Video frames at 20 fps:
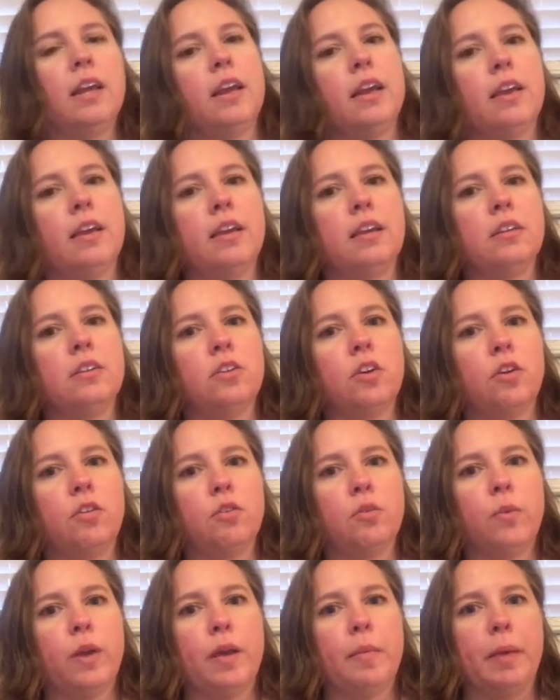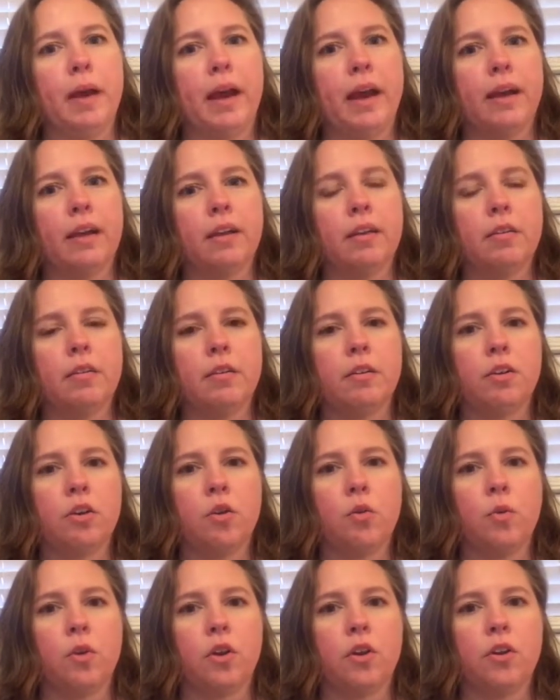and on the way back, a
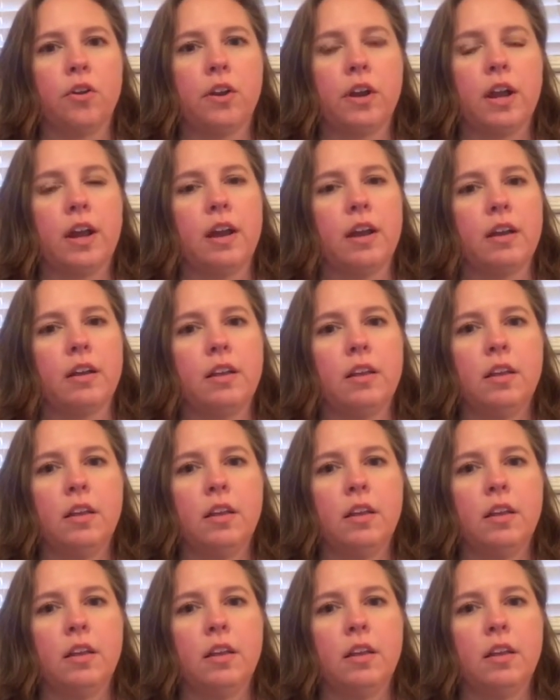coworker and I